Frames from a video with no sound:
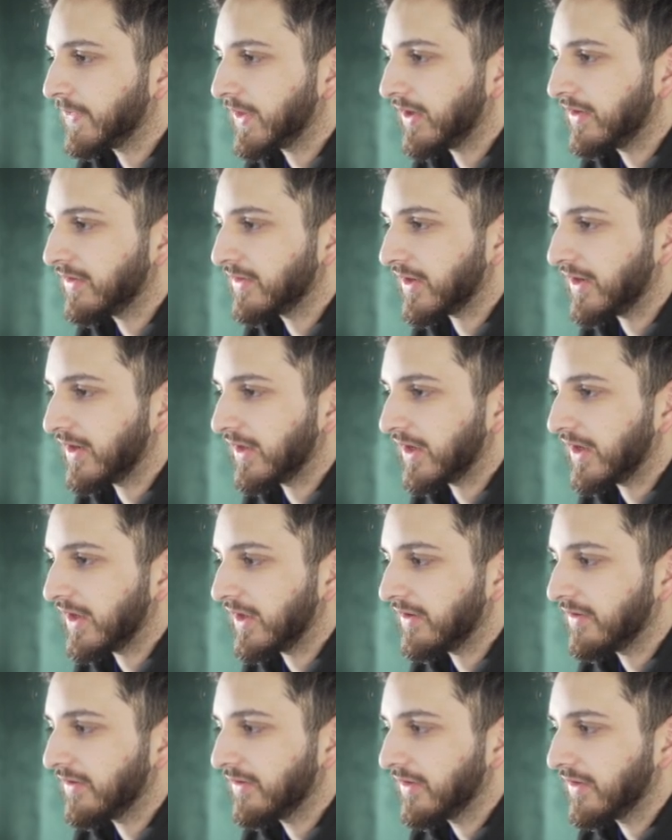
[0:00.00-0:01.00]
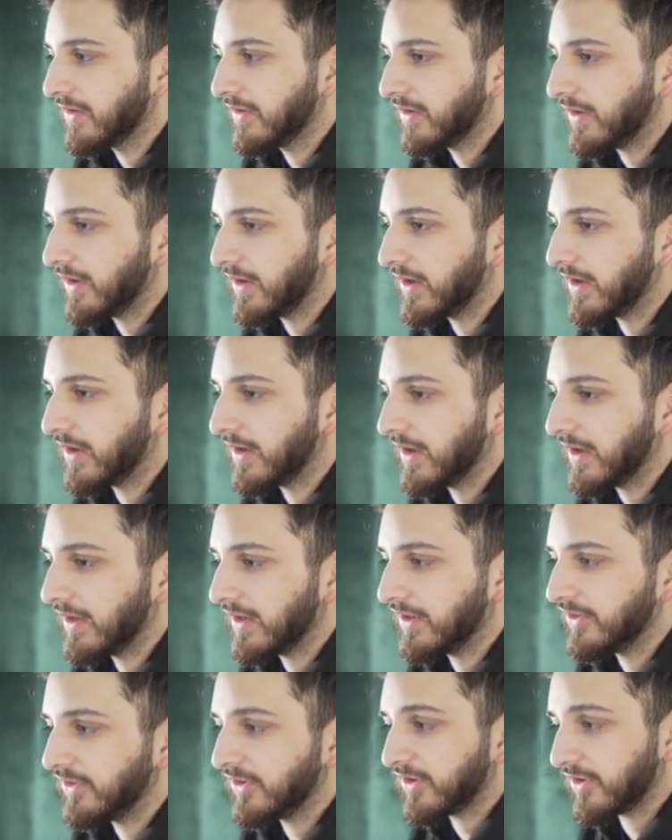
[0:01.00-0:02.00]
undelegate, and
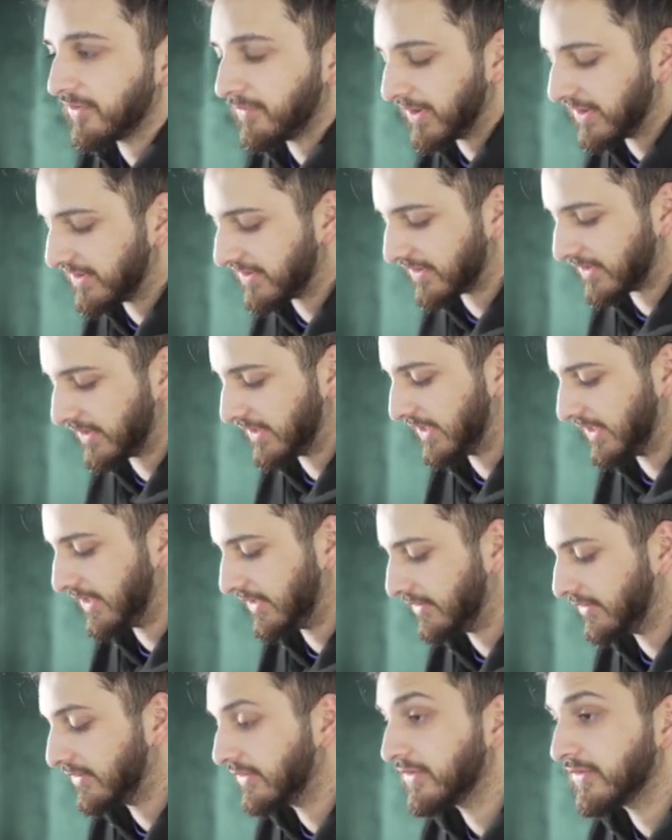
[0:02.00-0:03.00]
then you could basically,